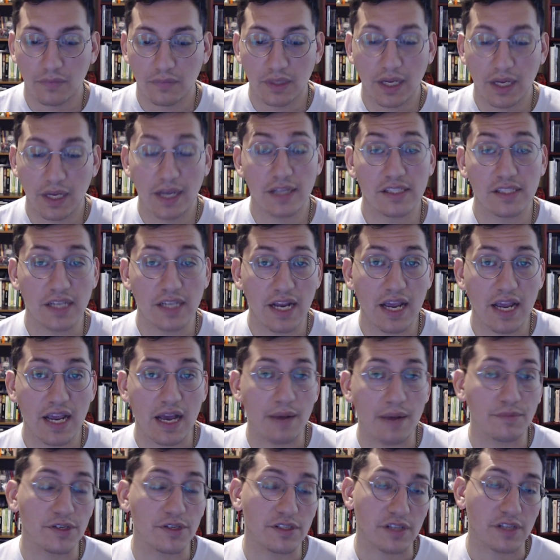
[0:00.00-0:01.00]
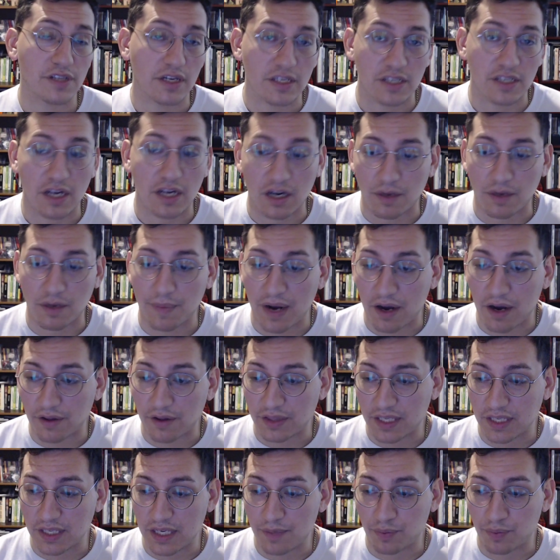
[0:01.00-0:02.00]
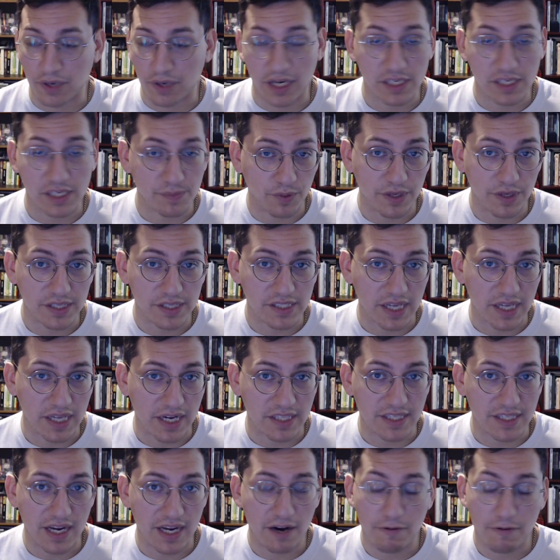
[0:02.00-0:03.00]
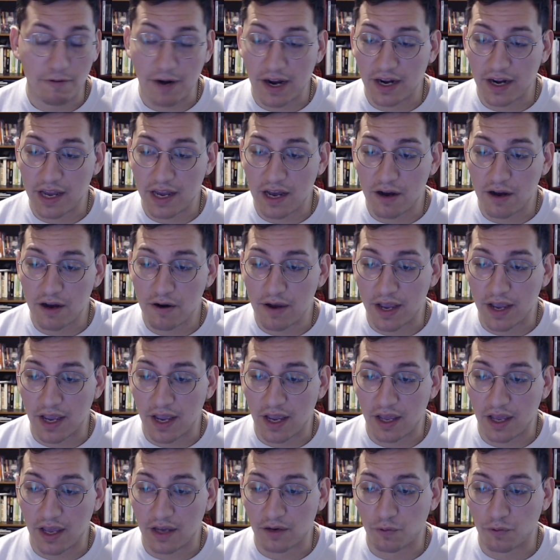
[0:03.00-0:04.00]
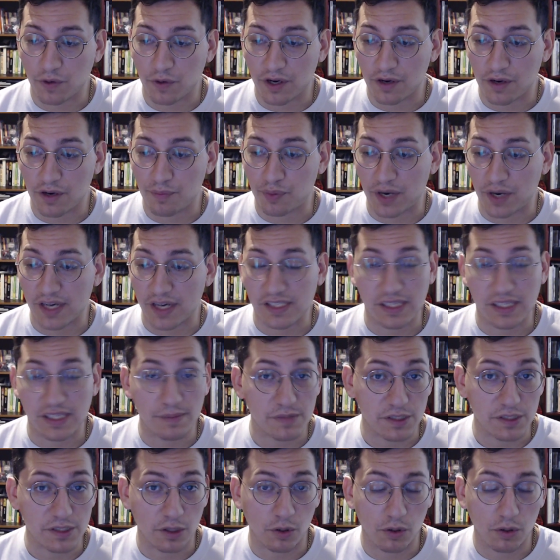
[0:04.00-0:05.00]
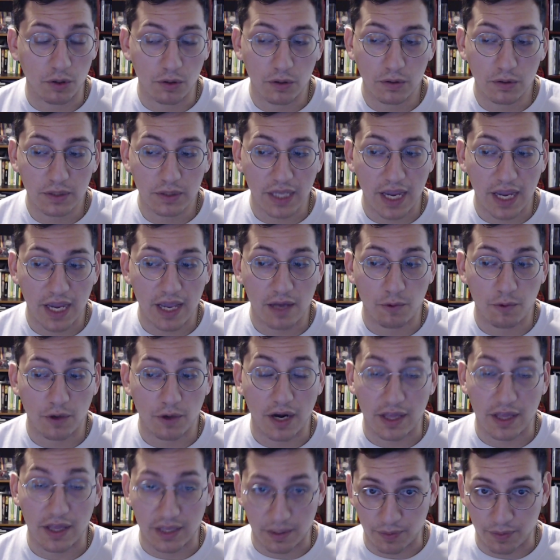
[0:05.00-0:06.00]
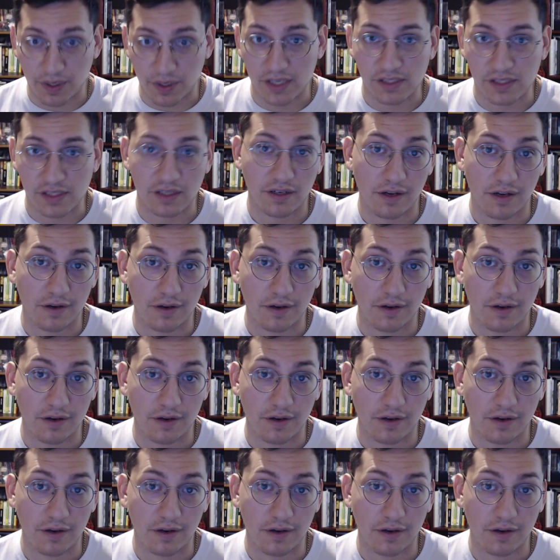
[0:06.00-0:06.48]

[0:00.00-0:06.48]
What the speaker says: And today I'm just going to talk about the price points that it's at right now and where price seems to hold and where I think price could go.